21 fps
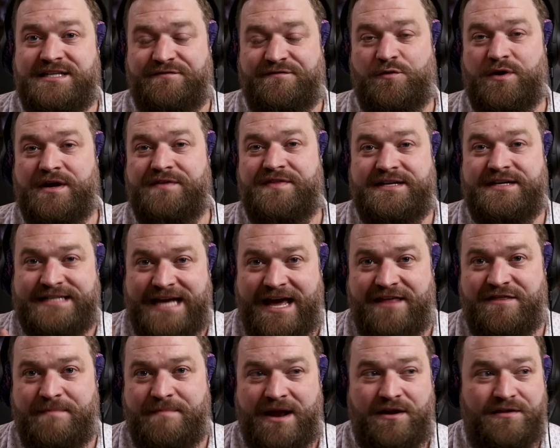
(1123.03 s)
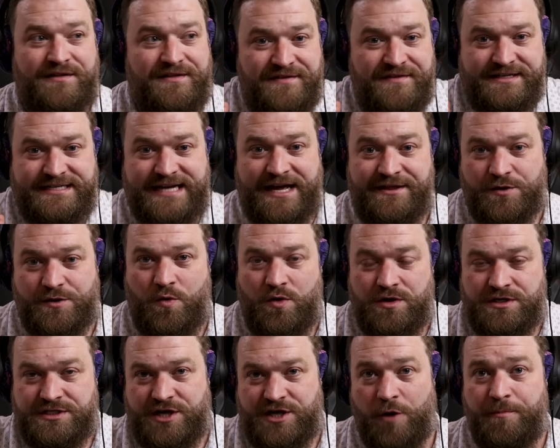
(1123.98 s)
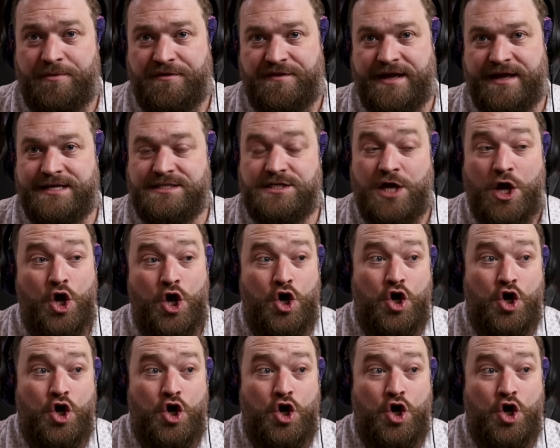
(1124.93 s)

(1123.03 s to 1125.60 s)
if we're in the death metal and the deathcore scope of things,